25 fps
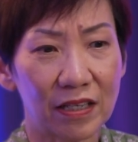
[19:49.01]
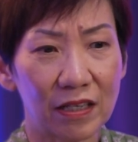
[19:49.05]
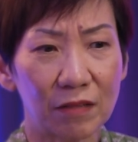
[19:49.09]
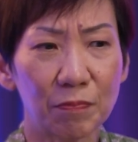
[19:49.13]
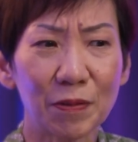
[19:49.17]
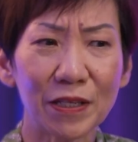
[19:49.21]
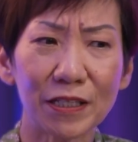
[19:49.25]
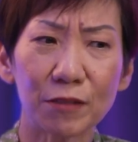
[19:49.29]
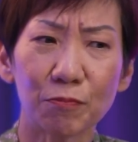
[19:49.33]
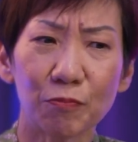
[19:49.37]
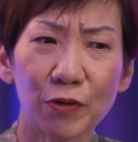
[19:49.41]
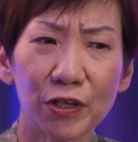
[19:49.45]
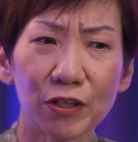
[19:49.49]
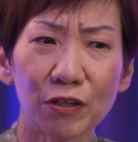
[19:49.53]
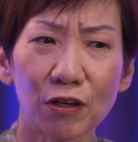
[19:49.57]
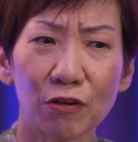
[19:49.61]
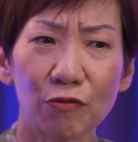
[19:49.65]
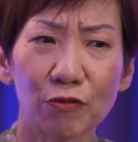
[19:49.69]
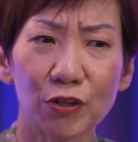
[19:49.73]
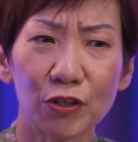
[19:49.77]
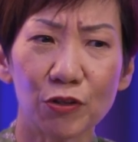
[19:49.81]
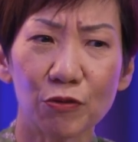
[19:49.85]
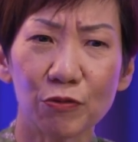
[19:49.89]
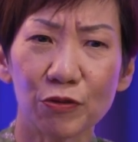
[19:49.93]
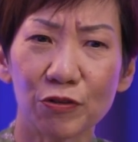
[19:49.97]
please bring your
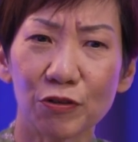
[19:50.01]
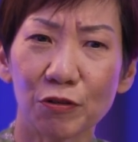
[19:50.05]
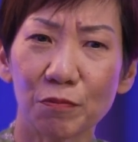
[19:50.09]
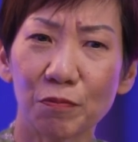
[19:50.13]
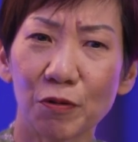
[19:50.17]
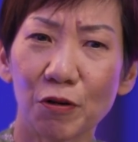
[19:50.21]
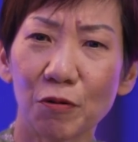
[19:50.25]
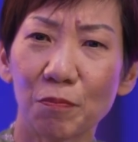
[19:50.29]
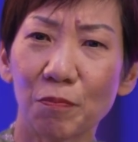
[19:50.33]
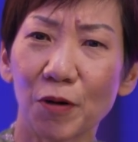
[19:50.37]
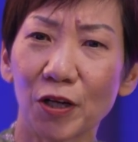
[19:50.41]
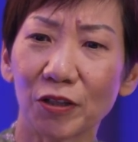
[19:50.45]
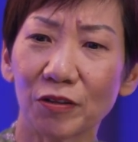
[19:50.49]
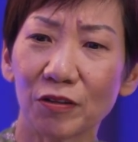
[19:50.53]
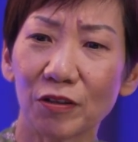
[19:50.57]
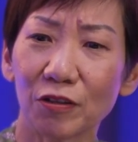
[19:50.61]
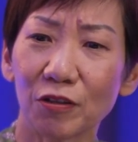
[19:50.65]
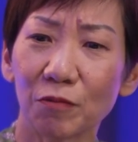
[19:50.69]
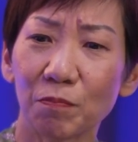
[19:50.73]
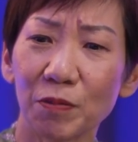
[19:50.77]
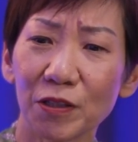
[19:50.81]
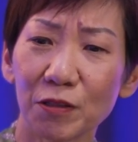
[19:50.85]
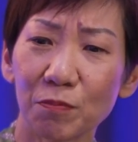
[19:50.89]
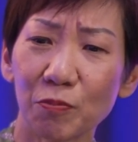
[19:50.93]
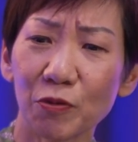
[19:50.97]
reusable bottle,
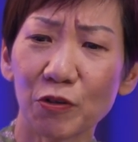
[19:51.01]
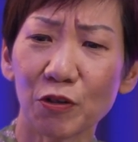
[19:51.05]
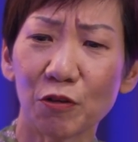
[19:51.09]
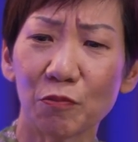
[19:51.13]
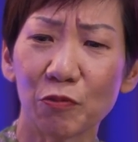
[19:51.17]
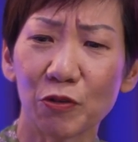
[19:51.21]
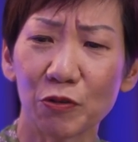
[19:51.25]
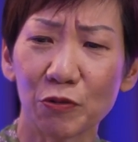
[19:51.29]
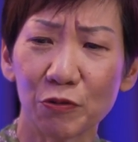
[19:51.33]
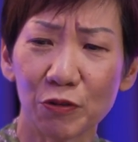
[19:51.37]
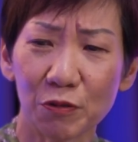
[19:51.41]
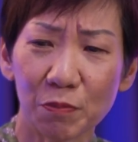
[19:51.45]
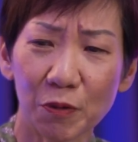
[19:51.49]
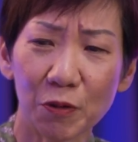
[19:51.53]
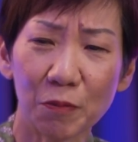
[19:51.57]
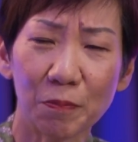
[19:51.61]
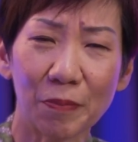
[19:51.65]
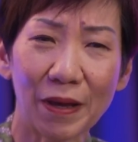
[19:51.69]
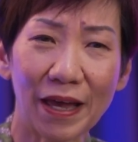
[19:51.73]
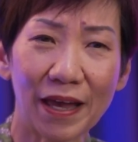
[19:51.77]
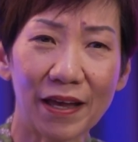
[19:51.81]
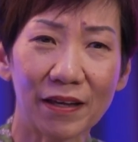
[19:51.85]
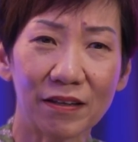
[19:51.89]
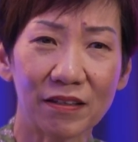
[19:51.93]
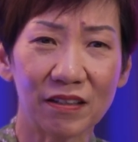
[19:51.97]
please bring your reusable
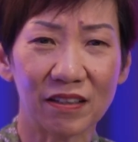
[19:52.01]
bag,